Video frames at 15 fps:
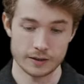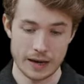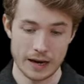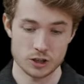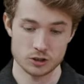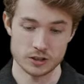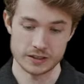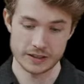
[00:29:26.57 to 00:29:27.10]

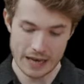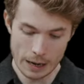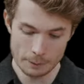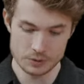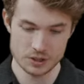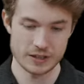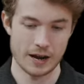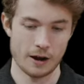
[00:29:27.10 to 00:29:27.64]
actually
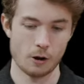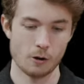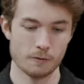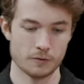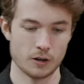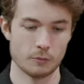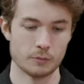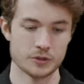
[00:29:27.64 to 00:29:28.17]
kept now
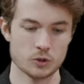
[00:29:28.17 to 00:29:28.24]
from